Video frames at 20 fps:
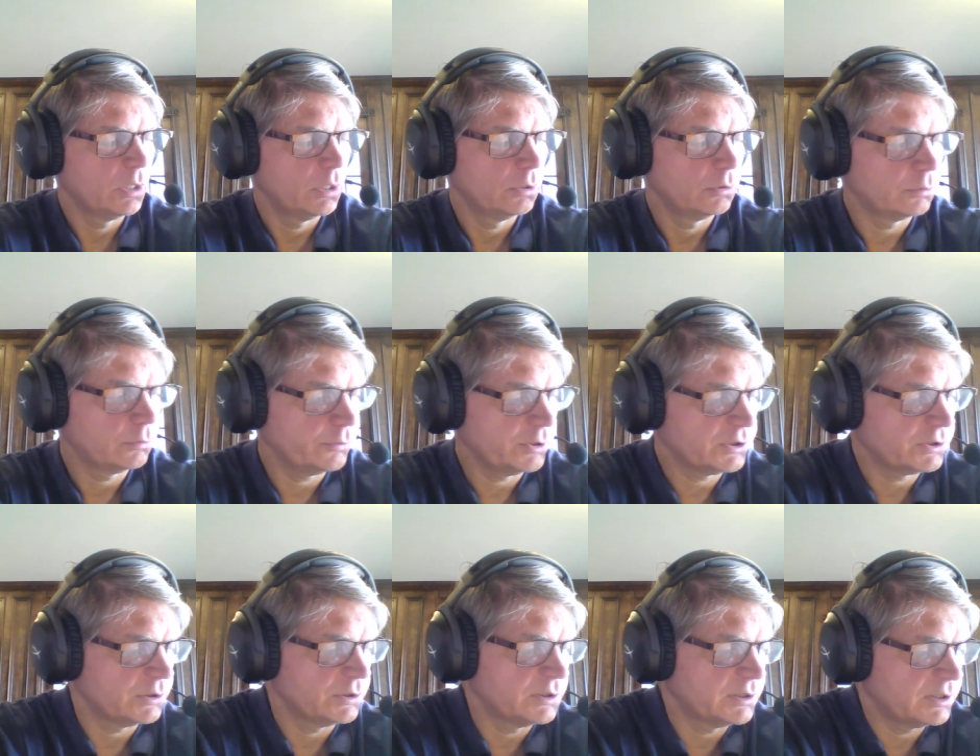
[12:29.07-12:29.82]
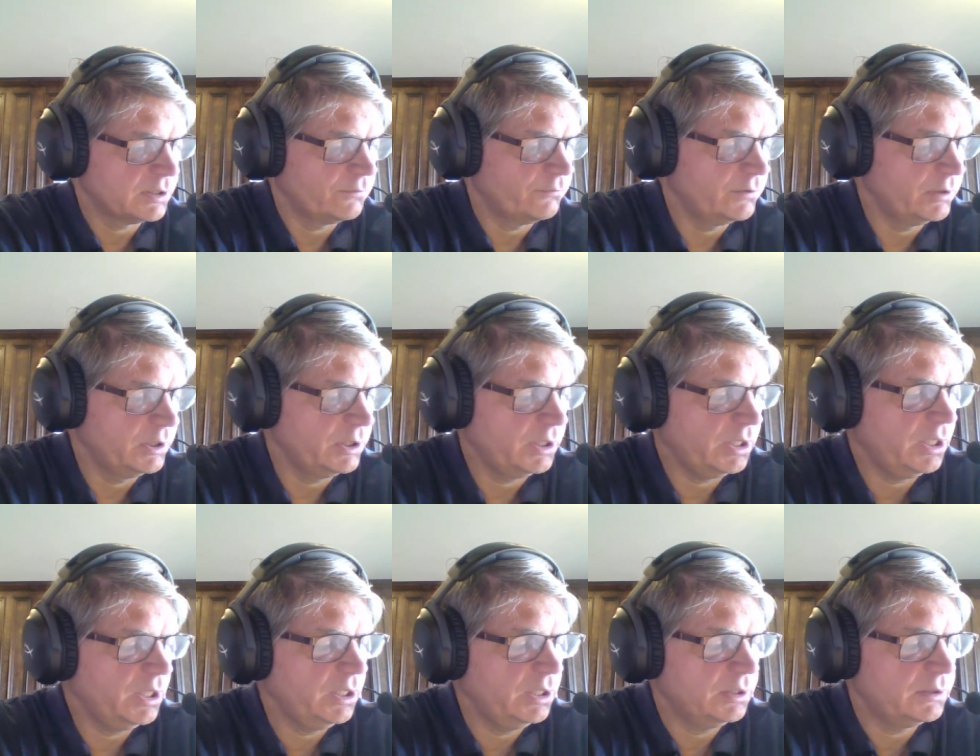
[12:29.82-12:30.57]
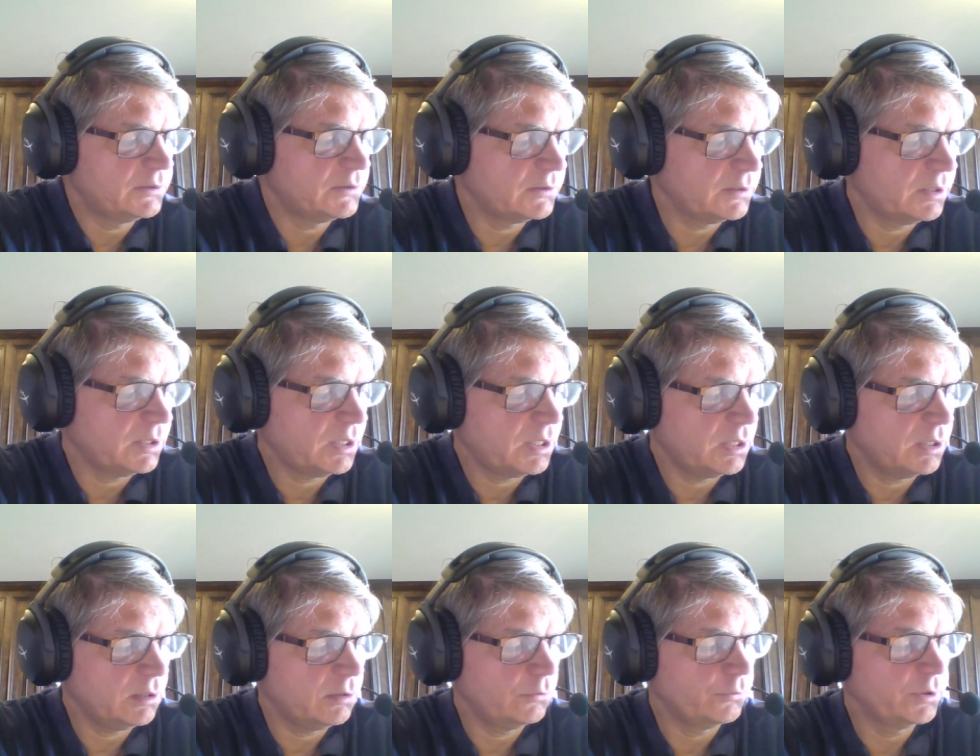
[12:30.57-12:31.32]
Question 78,
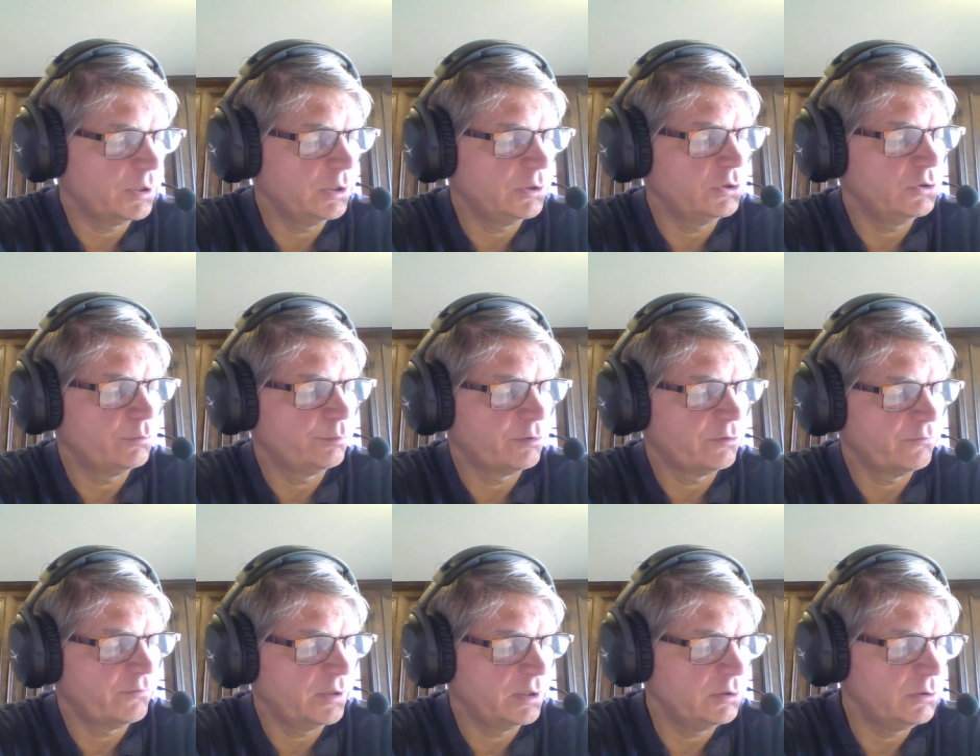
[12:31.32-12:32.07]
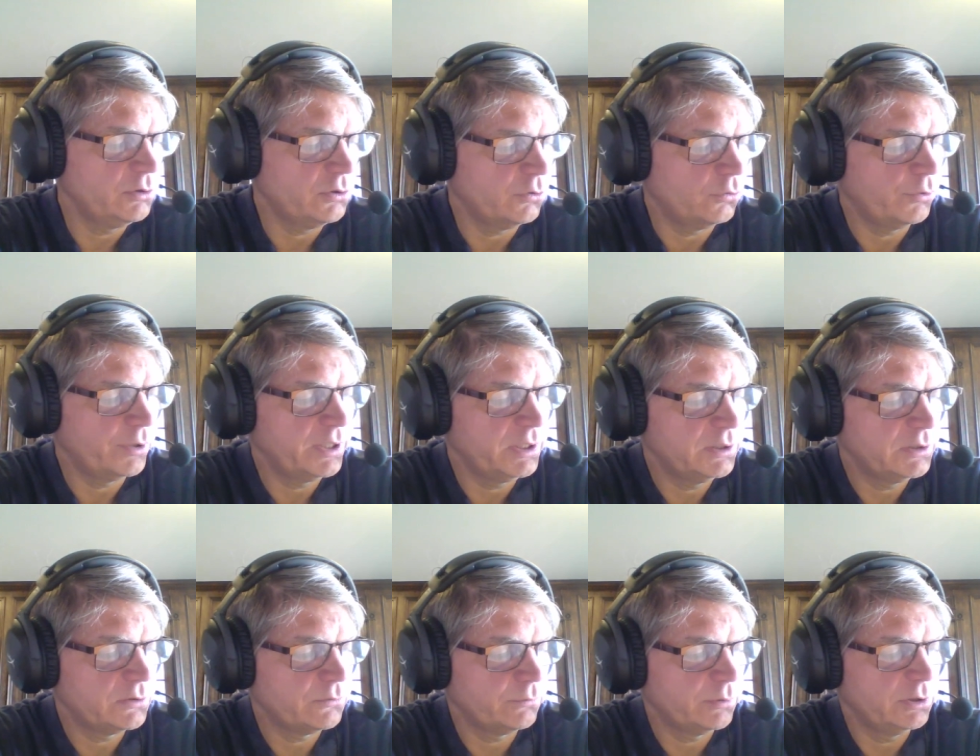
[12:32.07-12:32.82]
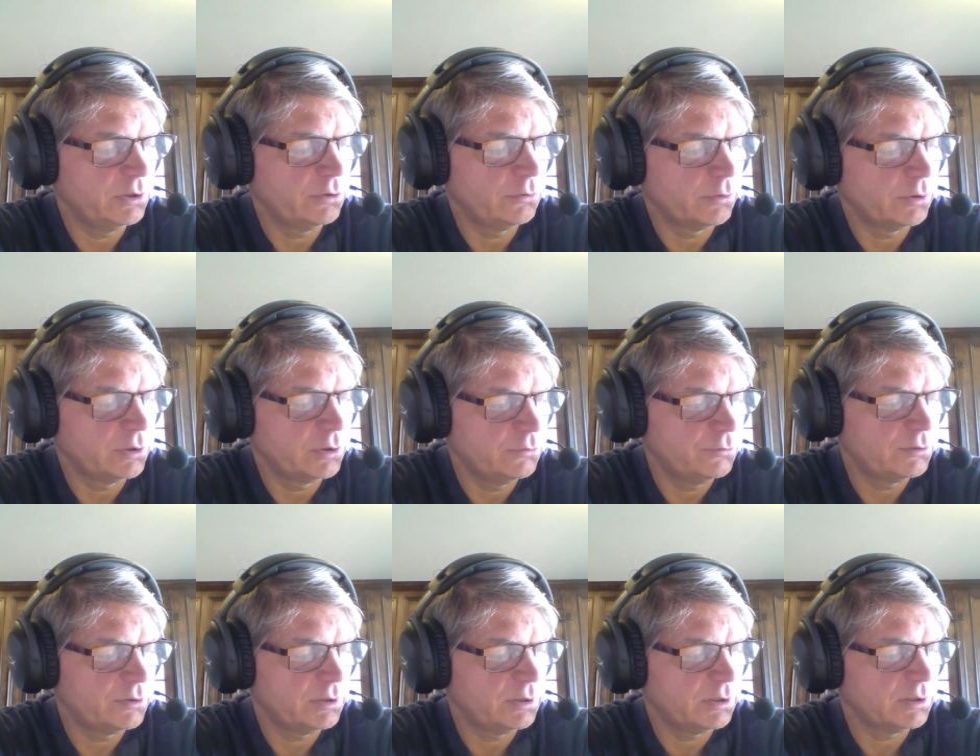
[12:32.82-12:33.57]
how can you prevent noise when you are
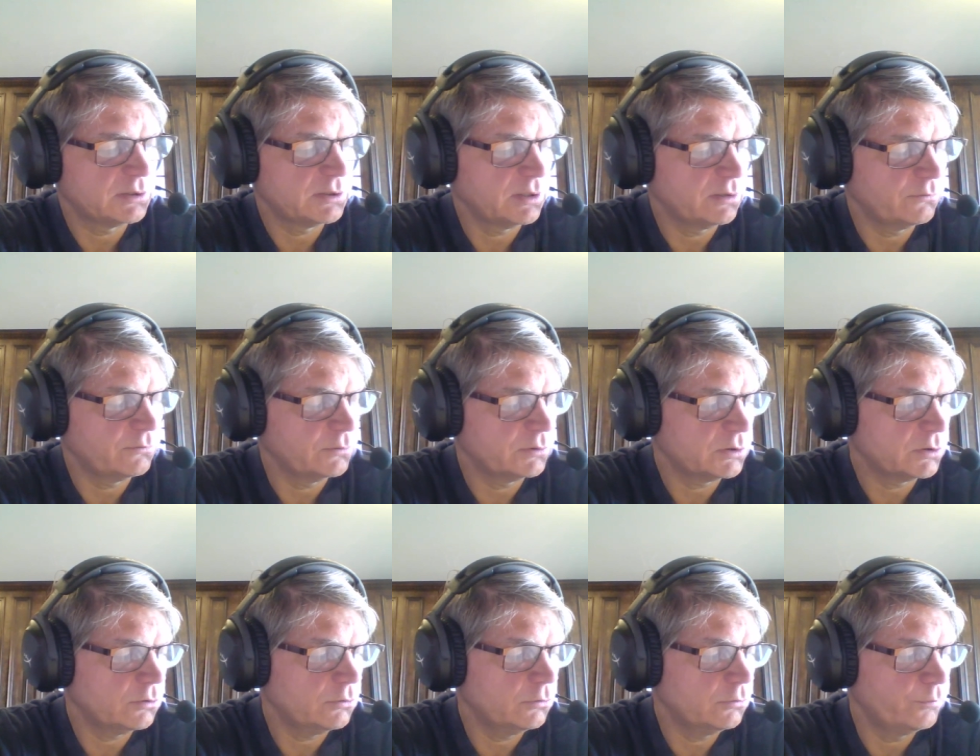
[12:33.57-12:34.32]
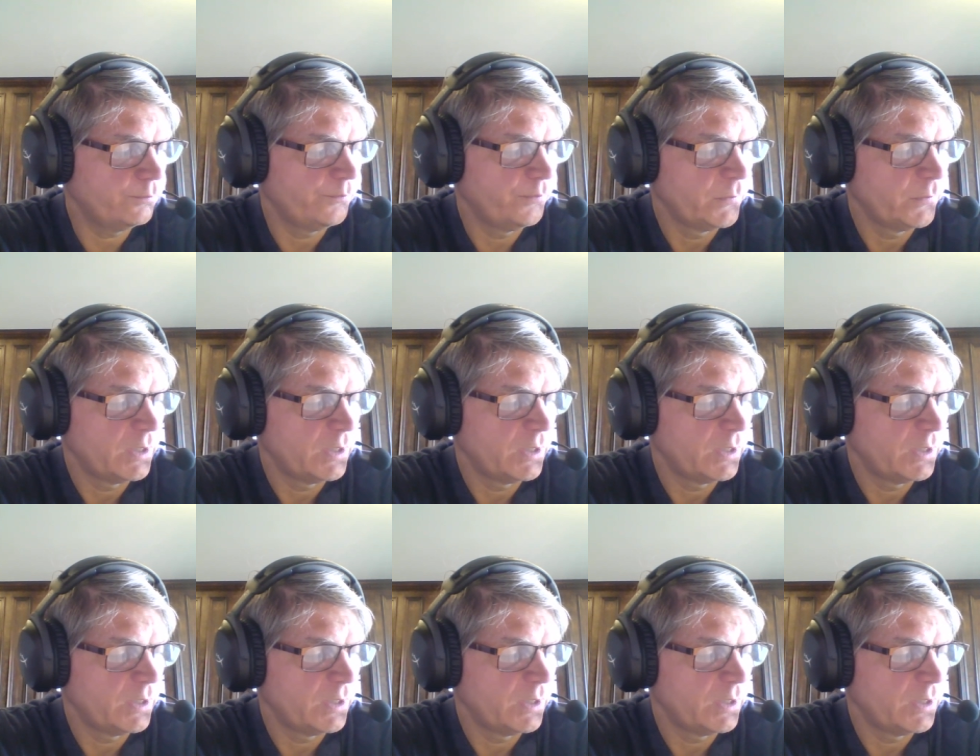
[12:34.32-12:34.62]
using a stethoscope?